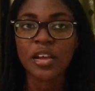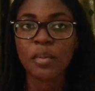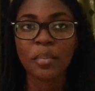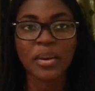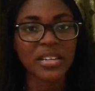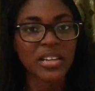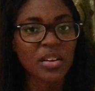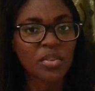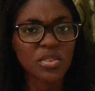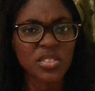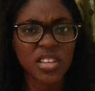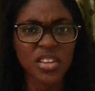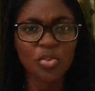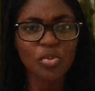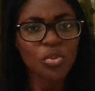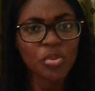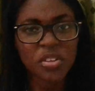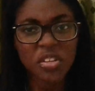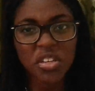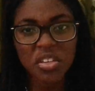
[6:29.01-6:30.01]
My dad was like,
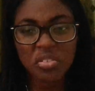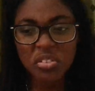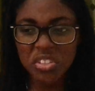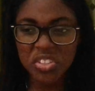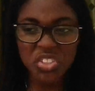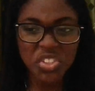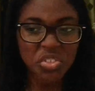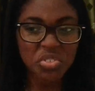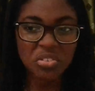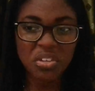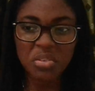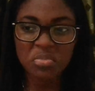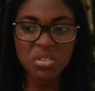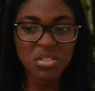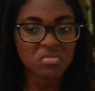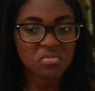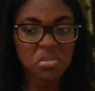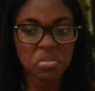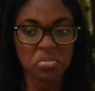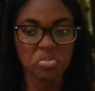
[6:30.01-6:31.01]
oh yeah, okay, sure. I
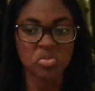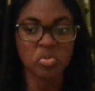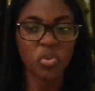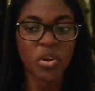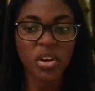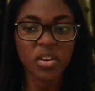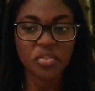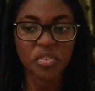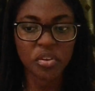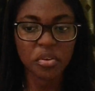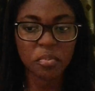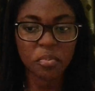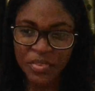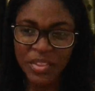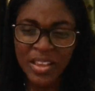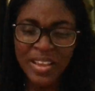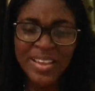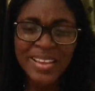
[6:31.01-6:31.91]
mean, whatever.